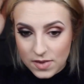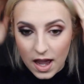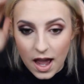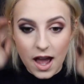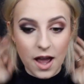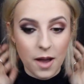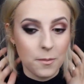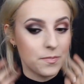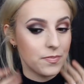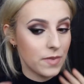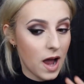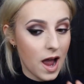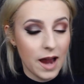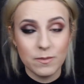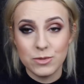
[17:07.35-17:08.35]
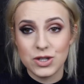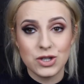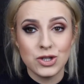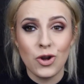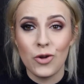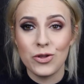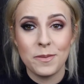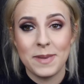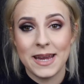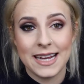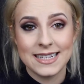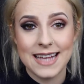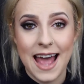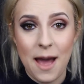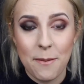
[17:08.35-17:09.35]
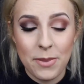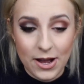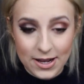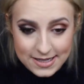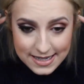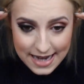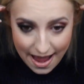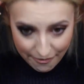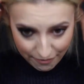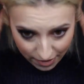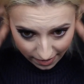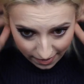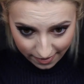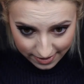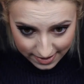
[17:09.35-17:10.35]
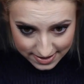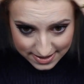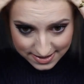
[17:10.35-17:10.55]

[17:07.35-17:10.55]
I'm just not the biggest hair person ever.